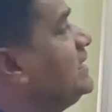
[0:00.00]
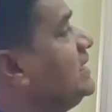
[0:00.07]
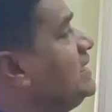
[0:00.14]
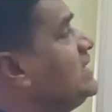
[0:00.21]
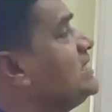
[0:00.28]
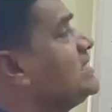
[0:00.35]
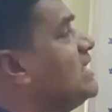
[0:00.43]

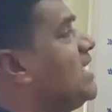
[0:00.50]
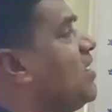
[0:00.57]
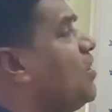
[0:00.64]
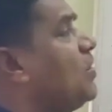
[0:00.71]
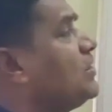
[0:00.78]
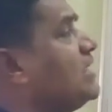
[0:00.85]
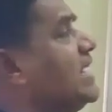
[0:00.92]
is
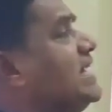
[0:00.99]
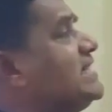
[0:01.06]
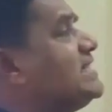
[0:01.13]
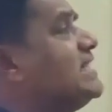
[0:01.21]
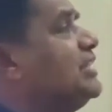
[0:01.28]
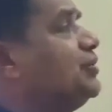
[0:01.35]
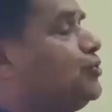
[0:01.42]

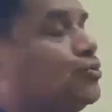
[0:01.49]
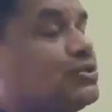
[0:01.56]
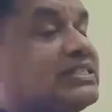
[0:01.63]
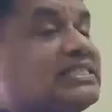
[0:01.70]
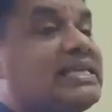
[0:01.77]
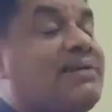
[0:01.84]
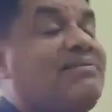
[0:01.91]
organized into
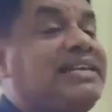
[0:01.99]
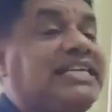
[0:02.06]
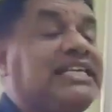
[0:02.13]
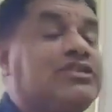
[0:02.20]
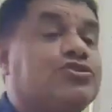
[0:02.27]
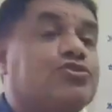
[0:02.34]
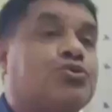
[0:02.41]

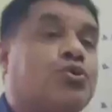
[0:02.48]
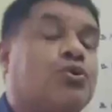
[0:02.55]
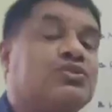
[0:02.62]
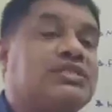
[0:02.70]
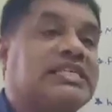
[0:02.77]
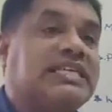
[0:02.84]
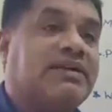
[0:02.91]
17
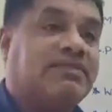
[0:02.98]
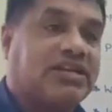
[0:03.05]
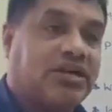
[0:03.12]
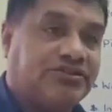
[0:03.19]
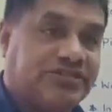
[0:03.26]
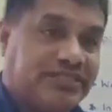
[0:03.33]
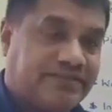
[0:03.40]
zones in our
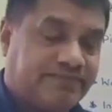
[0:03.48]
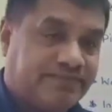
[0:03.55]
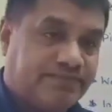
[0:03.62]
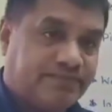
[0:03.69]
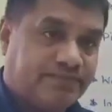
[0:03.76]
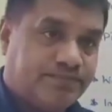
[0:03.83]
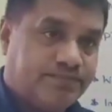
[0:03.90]
country.
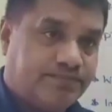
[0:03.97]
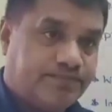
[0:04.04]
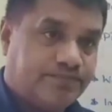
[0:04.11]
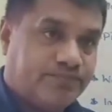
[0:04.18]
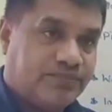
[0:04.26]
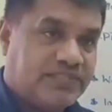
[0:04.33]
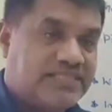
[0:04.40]

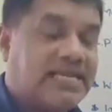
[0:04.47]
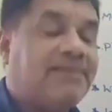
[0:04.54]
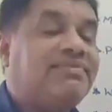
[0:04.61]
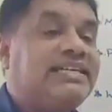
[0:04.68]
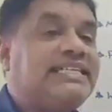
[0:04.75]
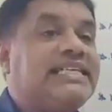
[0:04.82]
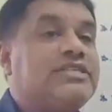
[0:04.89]

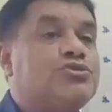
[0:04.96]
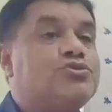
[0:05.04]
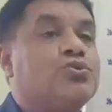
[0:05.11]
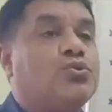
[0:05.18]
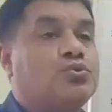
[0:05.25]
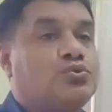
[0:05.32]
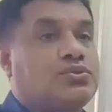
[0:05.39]
17
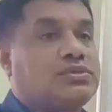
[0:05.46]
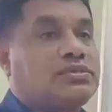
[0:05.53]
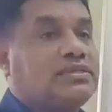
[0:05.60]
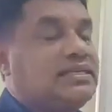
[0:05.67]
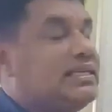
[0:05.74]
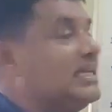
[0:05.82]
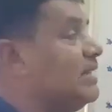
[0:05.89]
zones
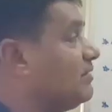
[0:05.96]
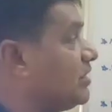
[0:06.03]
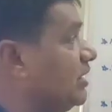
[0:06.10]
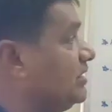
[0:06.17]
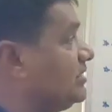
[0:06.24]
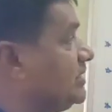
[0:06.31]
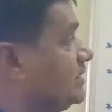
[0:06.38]
in our
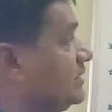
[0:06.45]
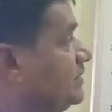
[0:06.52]
country.